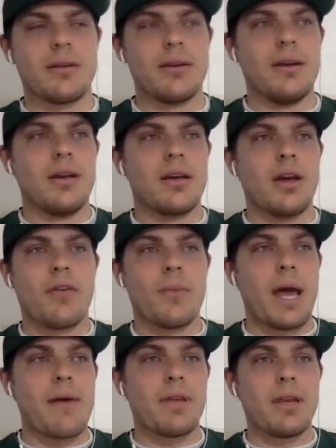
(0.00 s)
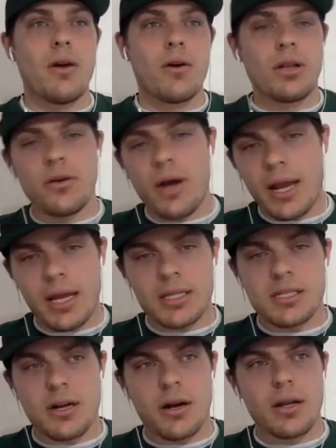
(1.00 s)
go from having no clue how to get
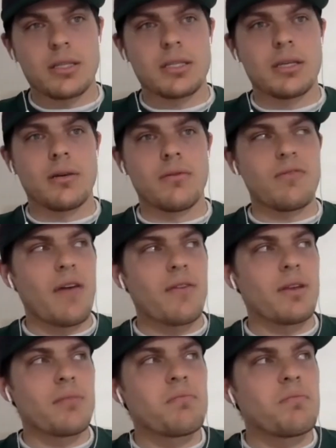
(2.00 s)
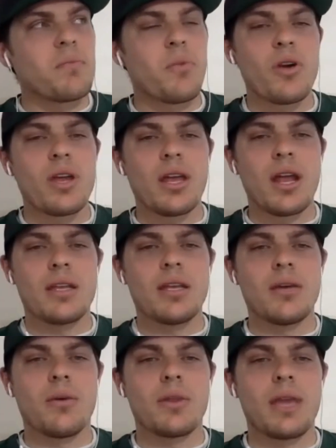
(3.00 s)
started to having to pretty good
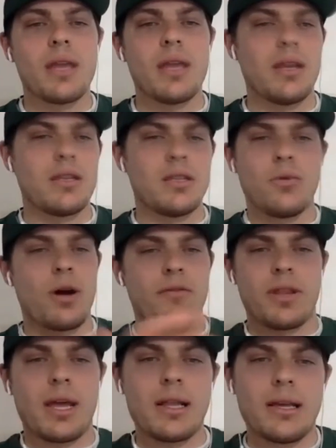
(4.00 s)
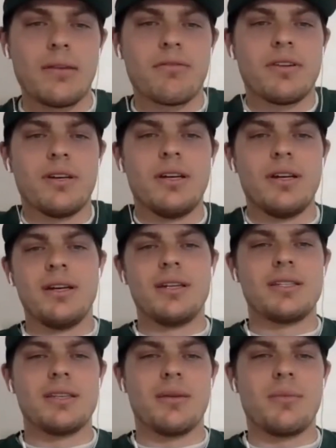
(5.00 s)
idea what they need to do wherever they live
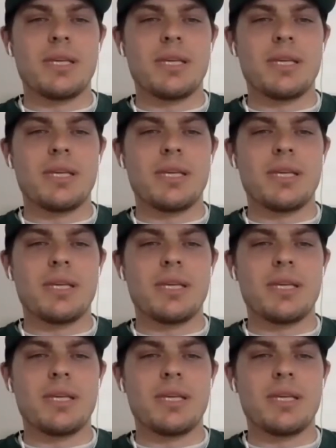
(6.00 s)
to be